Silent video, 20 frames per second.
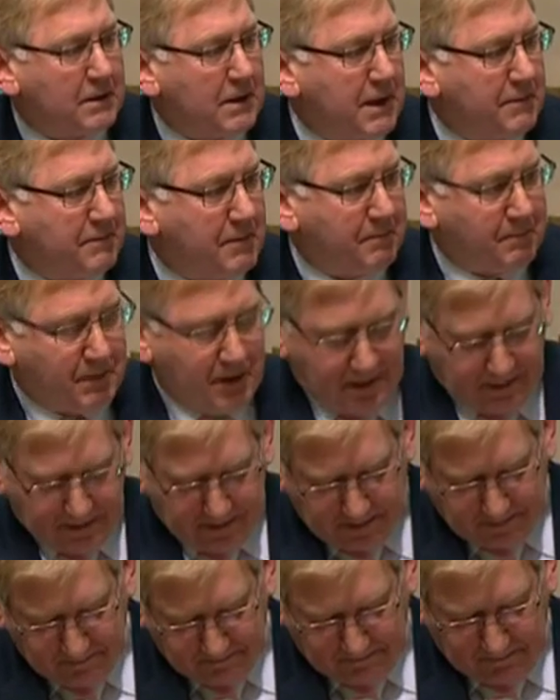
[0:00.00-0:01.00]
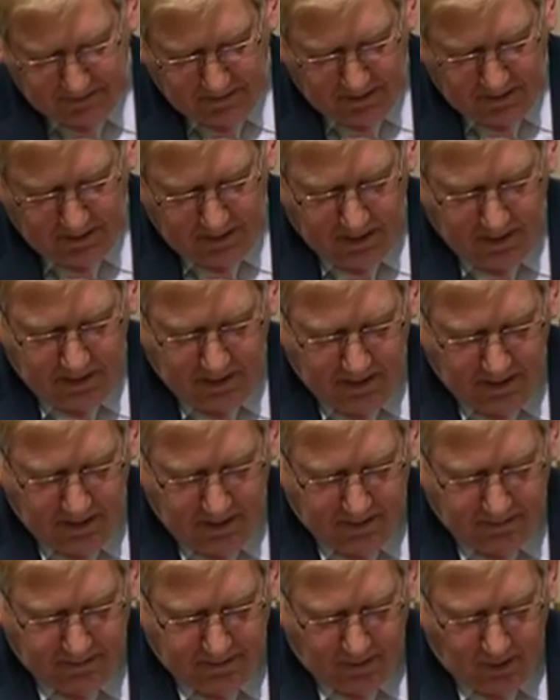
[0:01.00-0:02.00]
Labor Party,
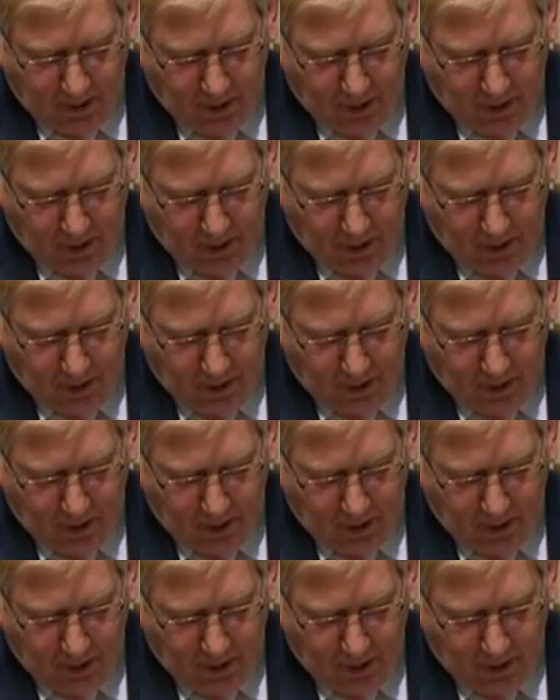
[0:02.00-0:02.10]
that